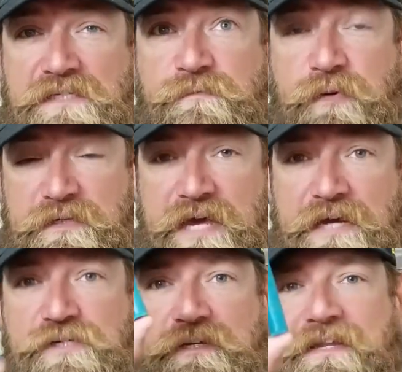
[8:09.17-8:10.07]

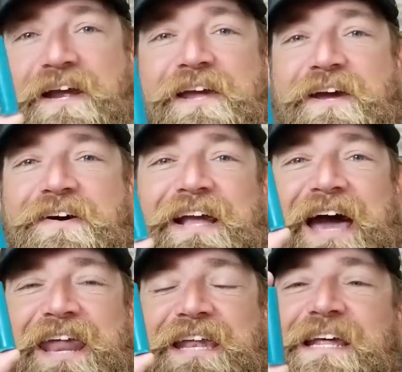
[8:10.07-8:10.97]
protection. There you go. I
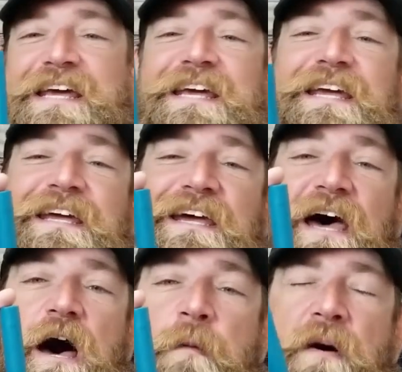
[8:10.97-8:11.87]
got it.
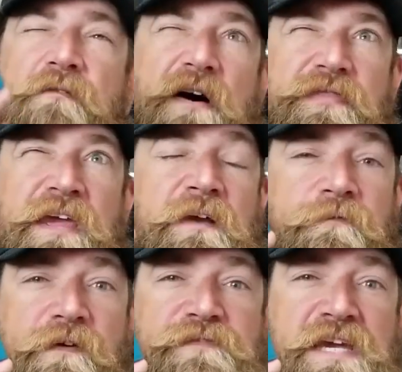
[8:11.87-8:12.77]
Of I think
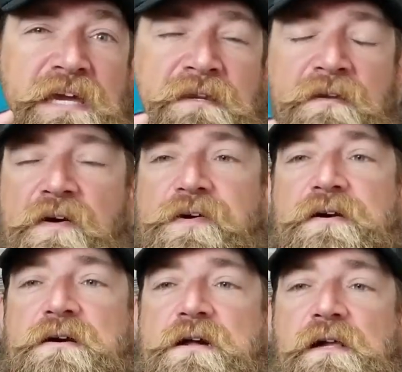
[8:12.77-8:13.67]
15.
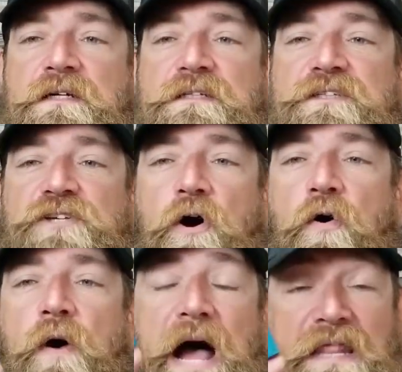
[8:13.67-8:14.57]

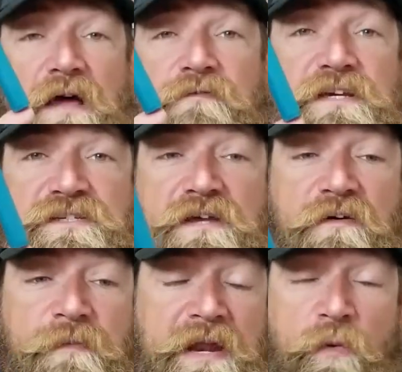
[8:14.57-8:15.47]
So I love this
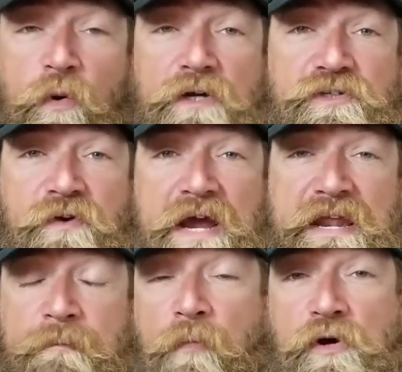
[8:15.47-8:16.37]
stuff, man. It works great.
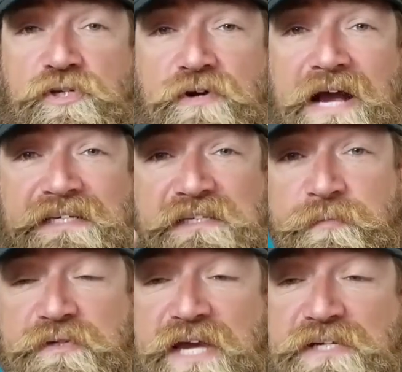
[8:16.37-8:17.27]
It moisturizes, it
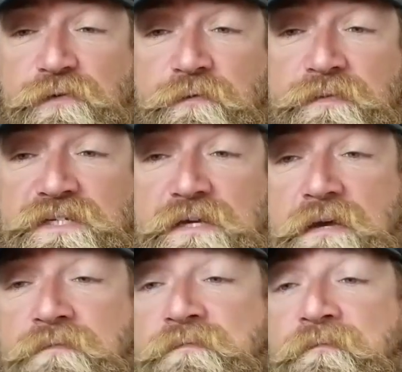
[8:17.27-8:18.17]
protects you from the
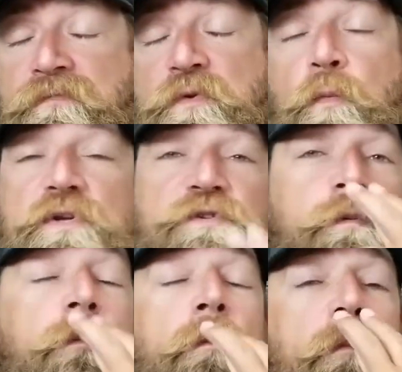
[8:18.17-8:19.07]
sun, which
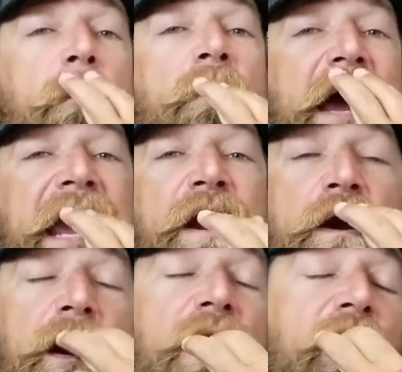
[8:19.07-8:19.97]
my
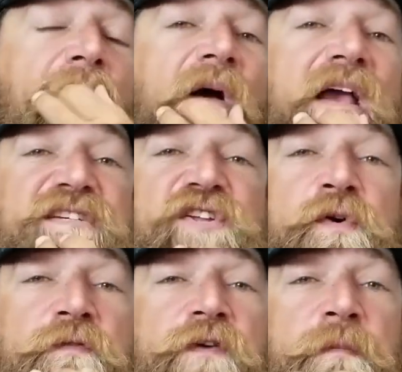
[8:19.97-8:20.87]
hair is
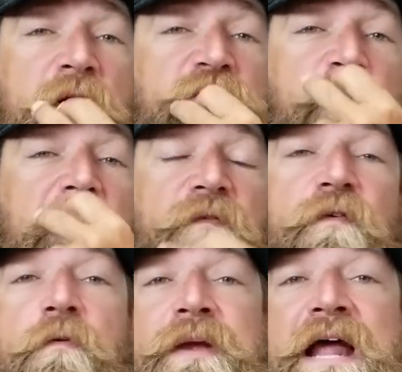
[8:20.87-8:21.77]
doing for the most part
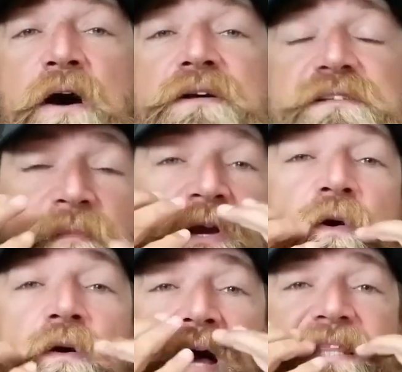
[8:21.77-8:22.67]
for me now because I've been
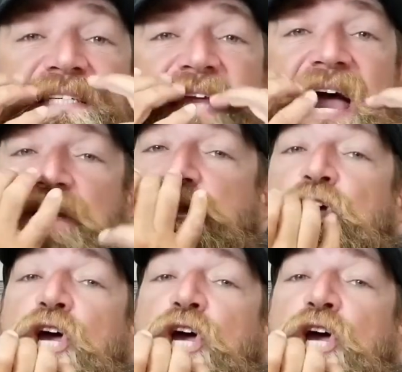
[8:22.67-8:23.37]
growing out the stash